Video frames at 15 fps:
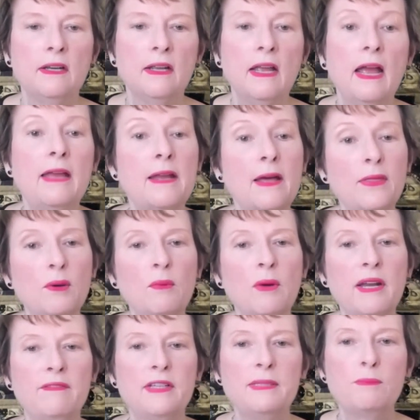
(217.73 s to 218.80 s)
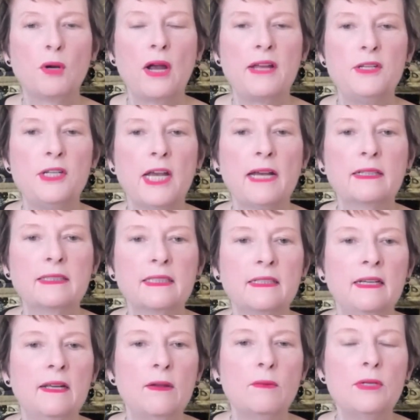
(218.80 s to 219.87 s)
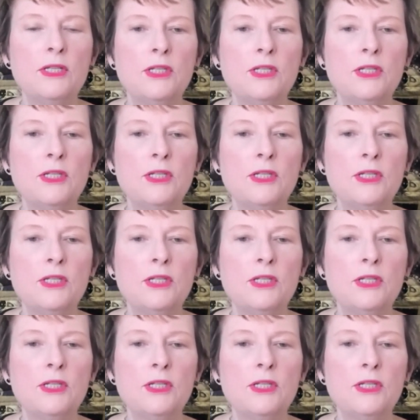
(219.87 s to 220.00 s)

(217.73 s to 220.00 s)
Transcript: Another one of his projects, which